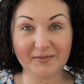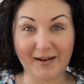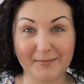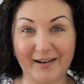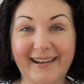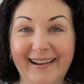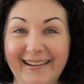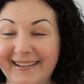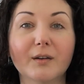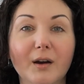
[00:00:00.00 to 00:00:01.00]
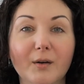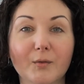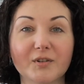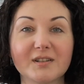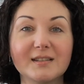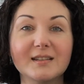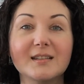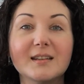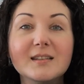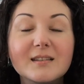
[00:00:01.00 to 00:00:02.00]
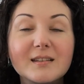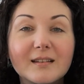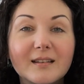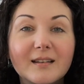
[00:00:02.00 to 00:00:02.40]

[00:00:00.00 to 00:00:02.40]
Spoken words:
my fabric. Look how gorgeous this is.